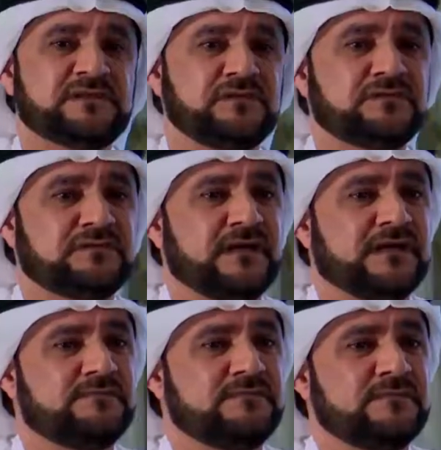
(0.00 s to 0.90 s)
on
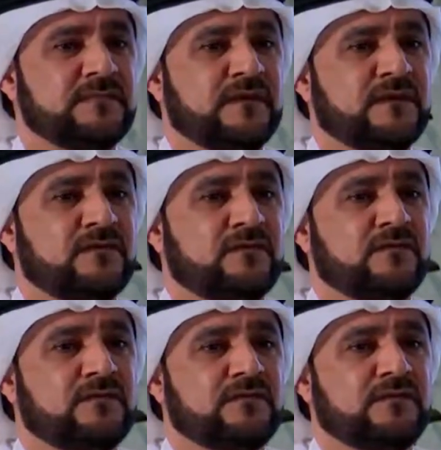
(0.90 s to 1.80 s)
time,
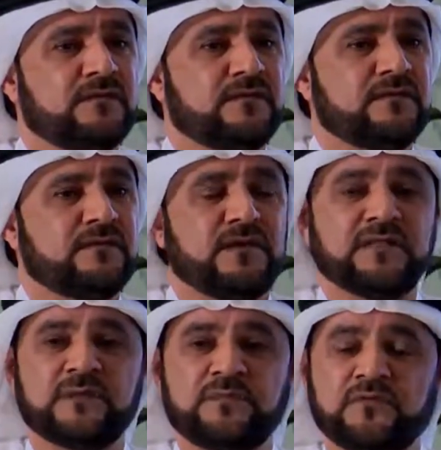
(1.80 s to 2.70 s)

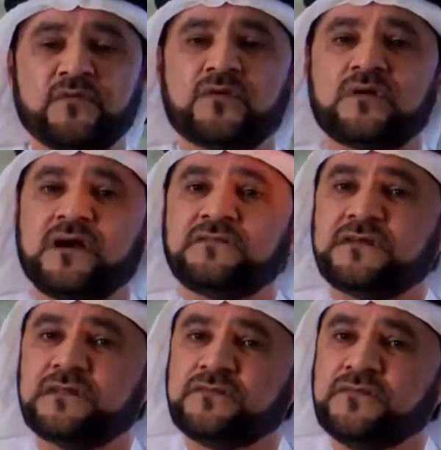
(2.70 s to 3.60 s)
either before or after
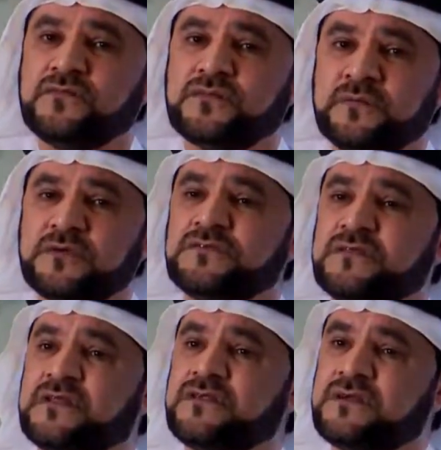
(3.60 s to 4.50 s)
the food, to make sure
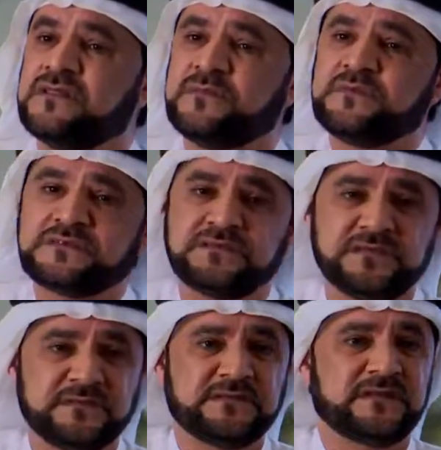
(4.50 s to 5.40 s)
that you get the best
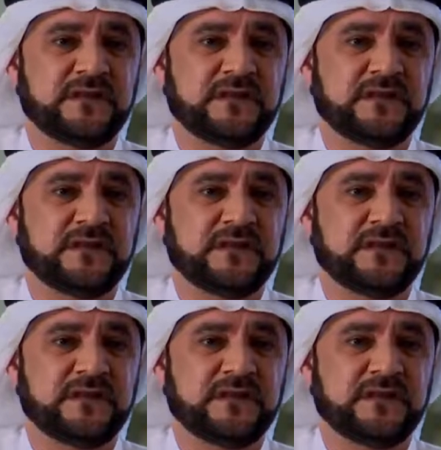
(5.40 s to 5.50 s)
treatment.